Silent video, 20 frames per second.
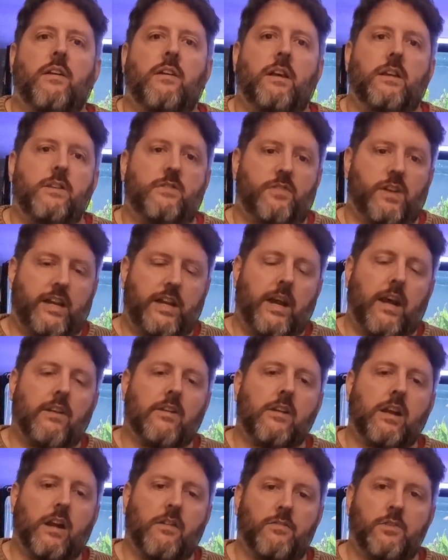He's very
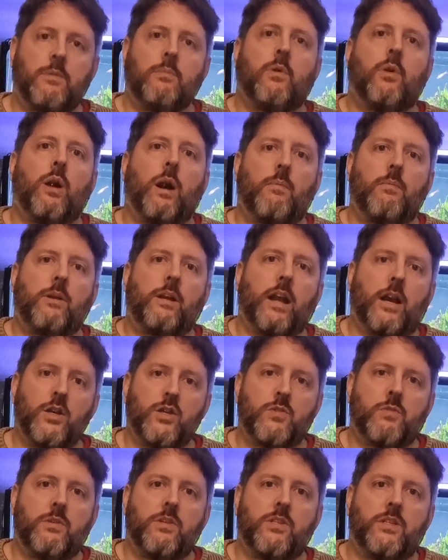uncomfortable up
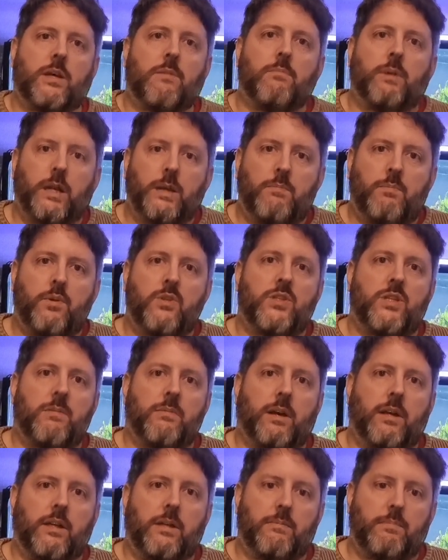close when somebody puts him
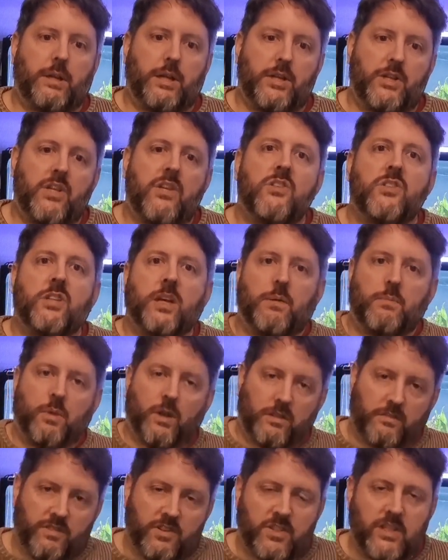under pressure.
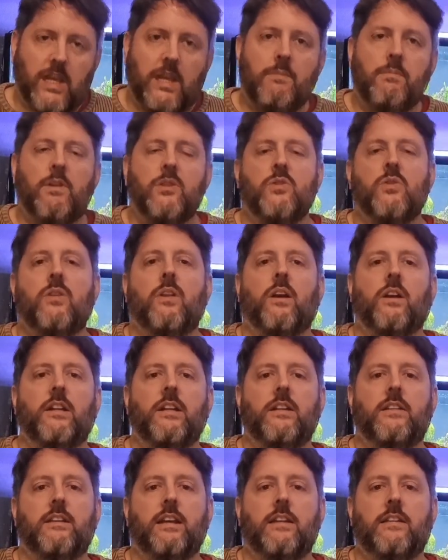Somewhat the same as
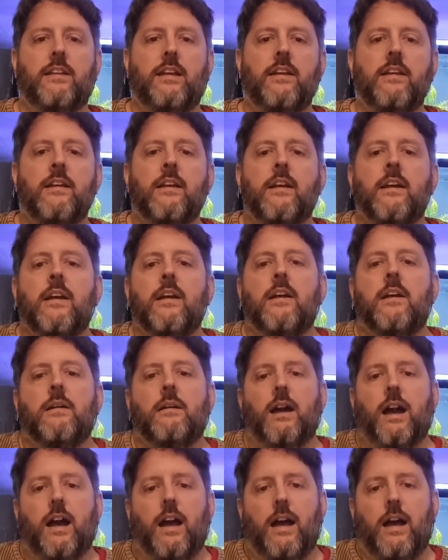Zolani Tete,
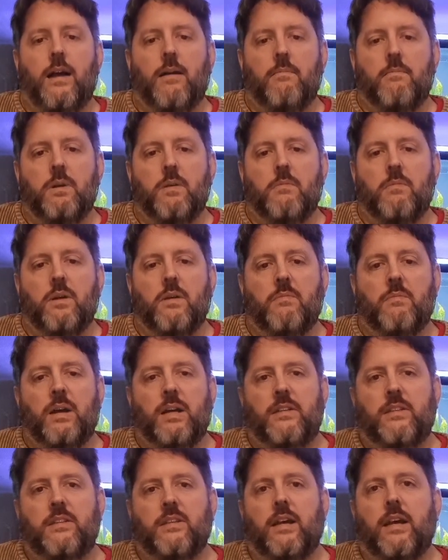
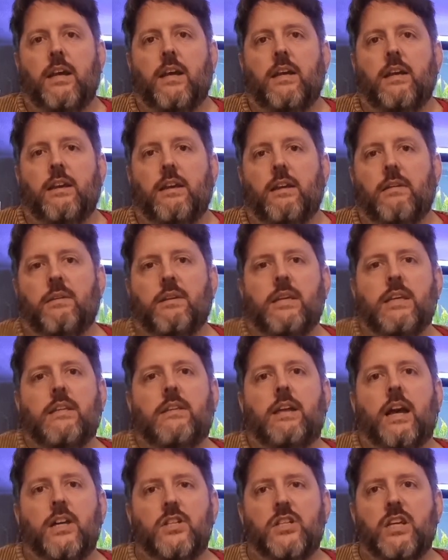but he
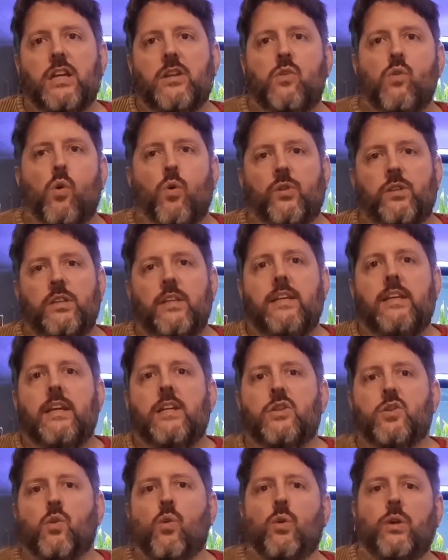does get caught, and he
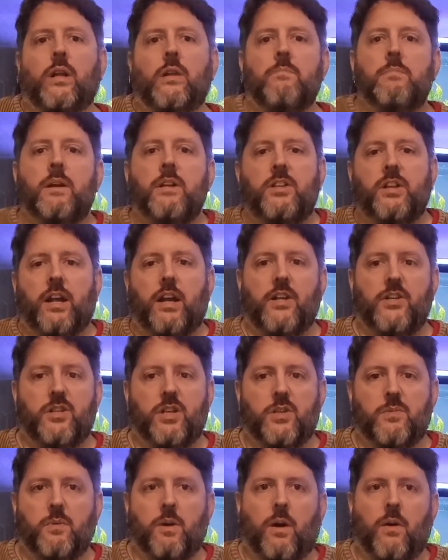gets caught at mid-range
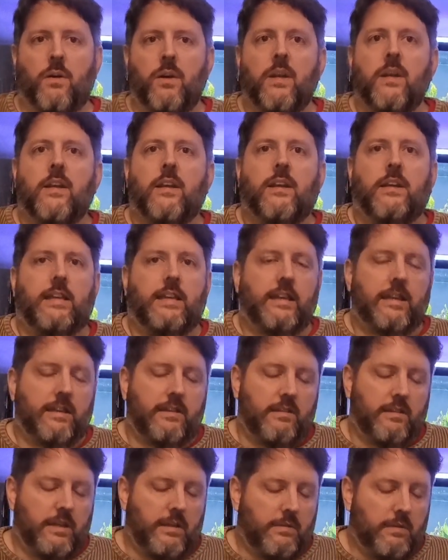as well.
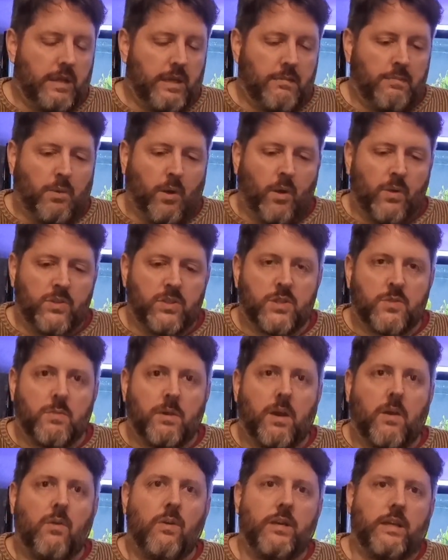He boxes
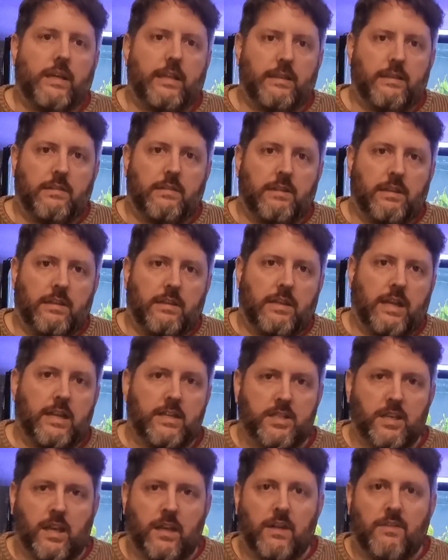well, he
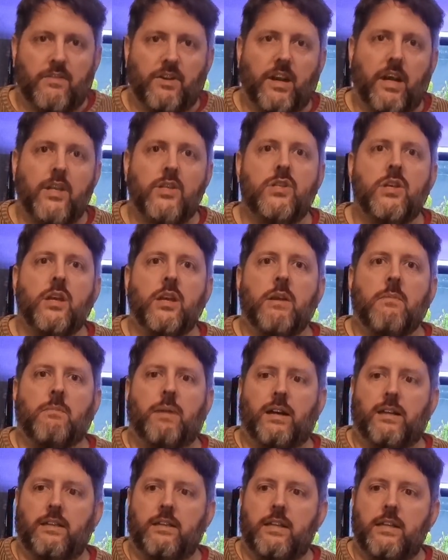gets out of range,
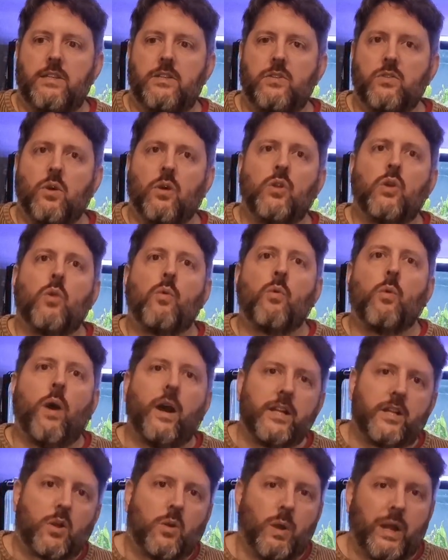but he's not
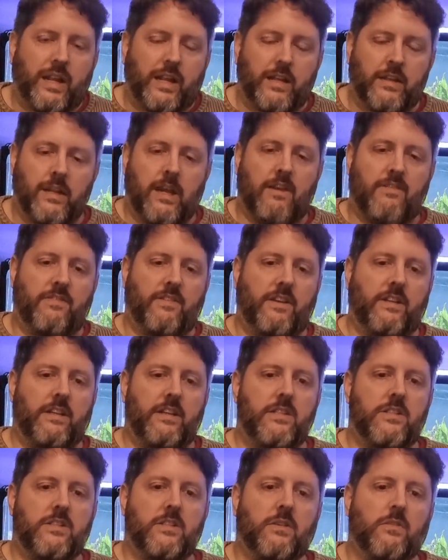quite quick enough, and
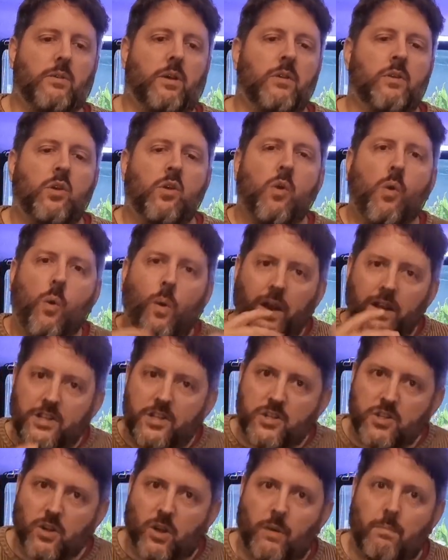he's not quite
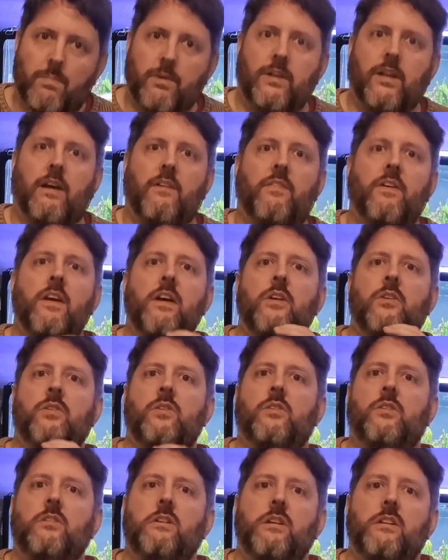sharp enough
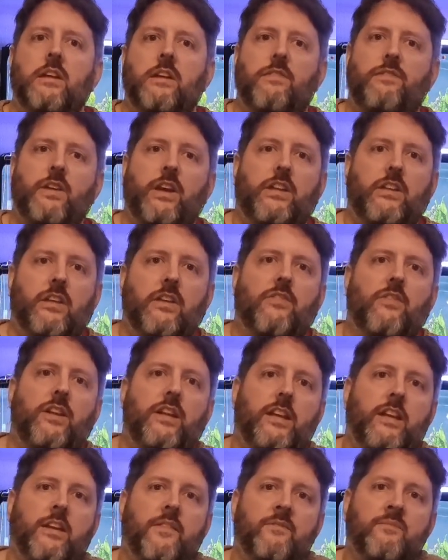to do it
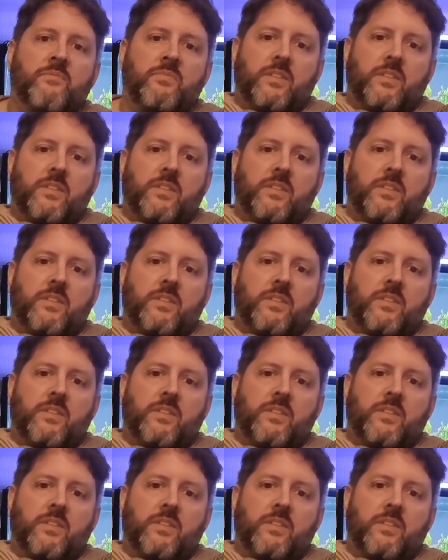effectively